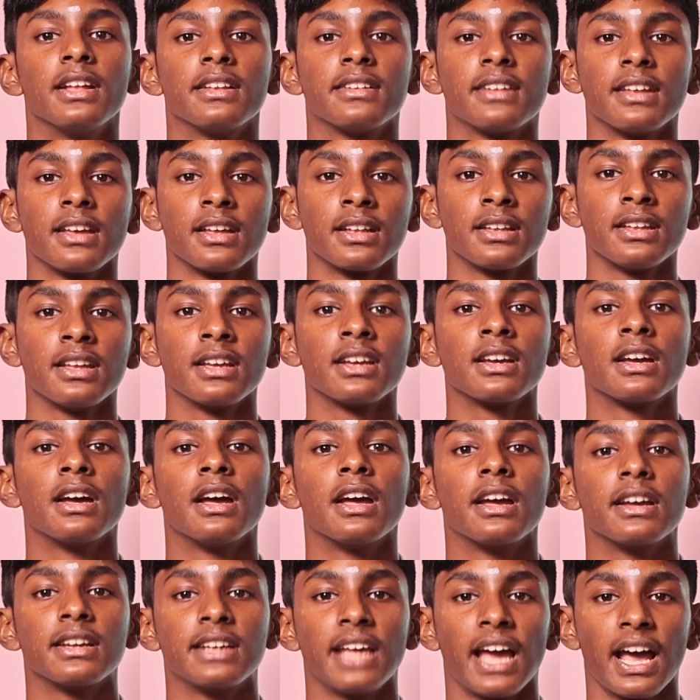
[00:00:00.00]
changing
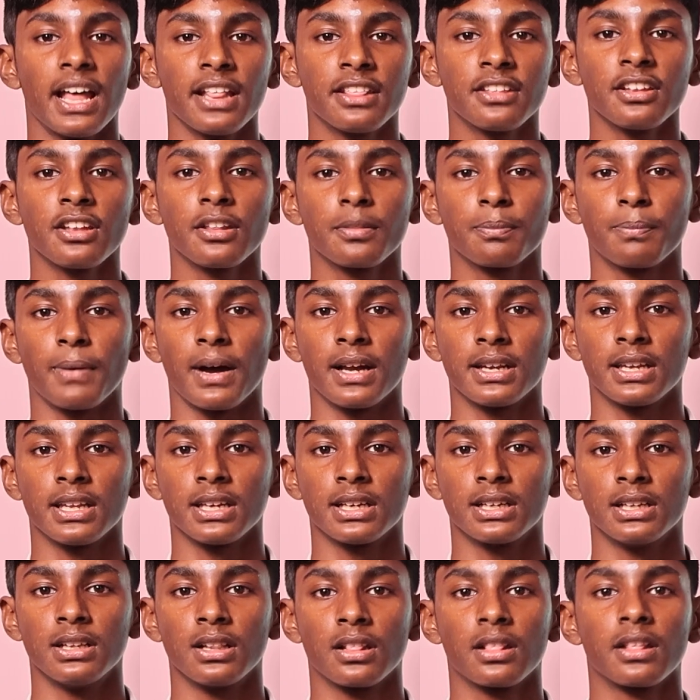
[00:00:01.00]
gaseous
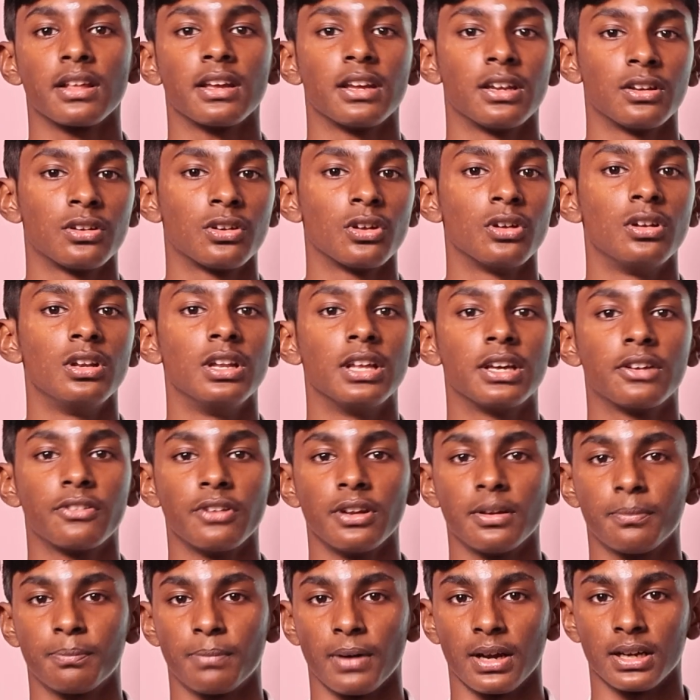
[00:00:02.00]
particles into
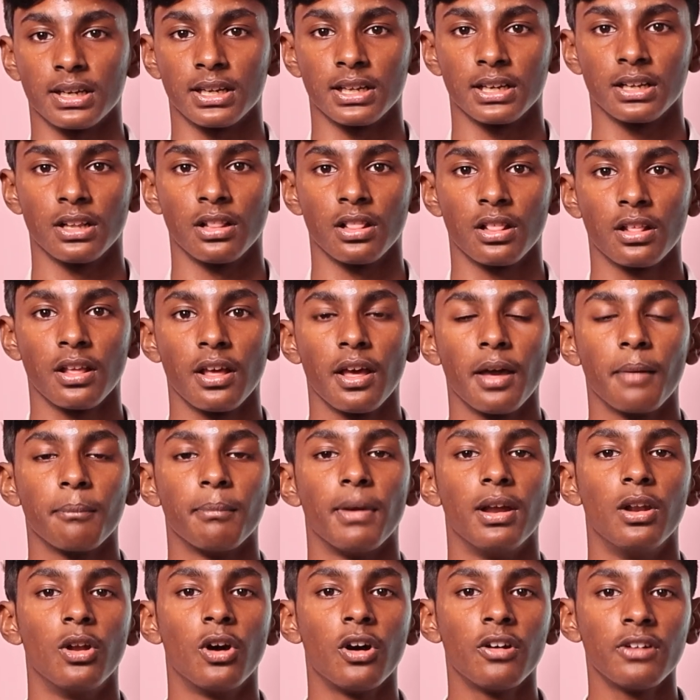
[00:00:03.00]
liquid particles
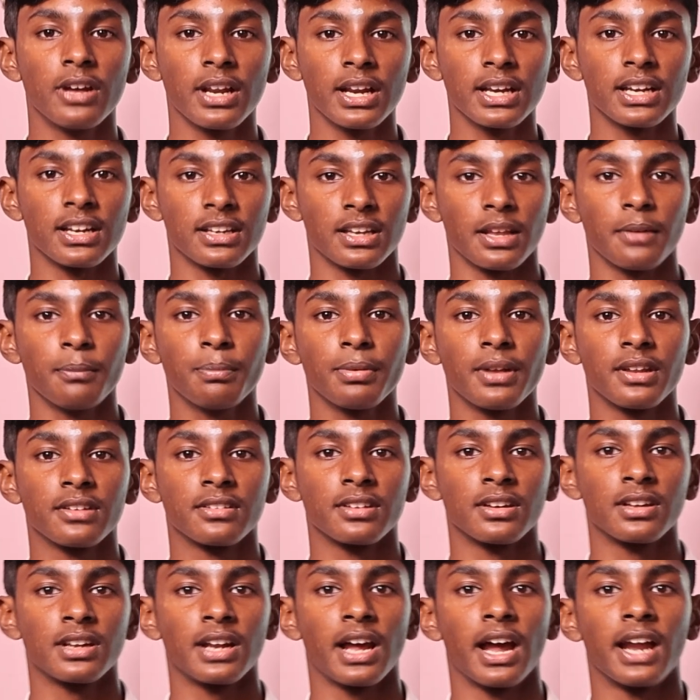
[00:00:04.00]
by lowering the
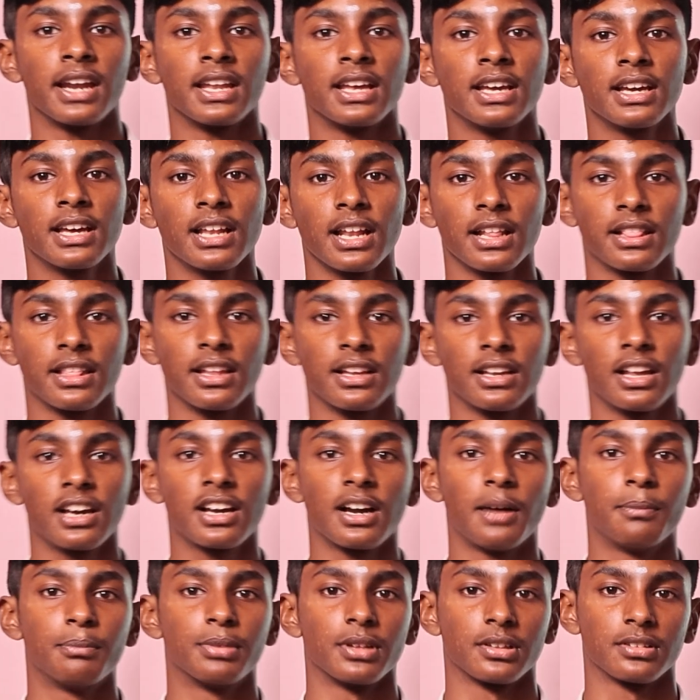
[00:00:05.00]
temperature and increasing the
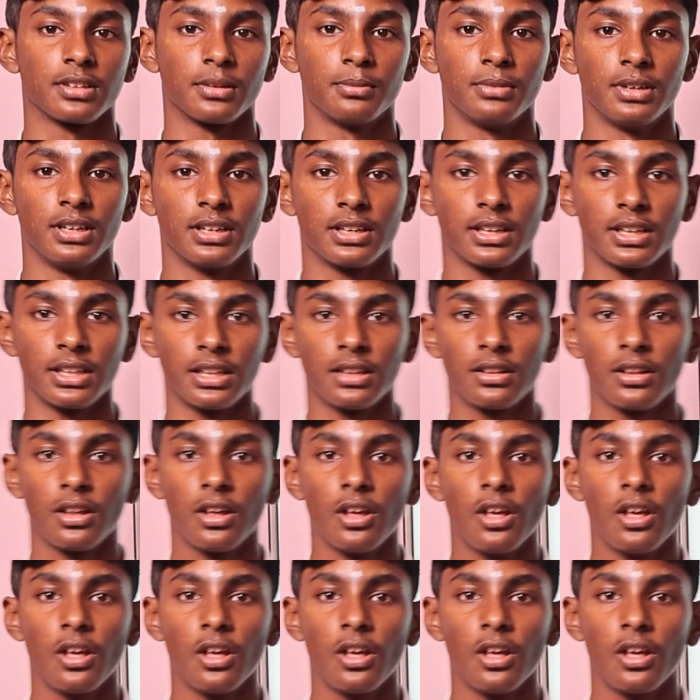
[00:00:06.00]
compressibility.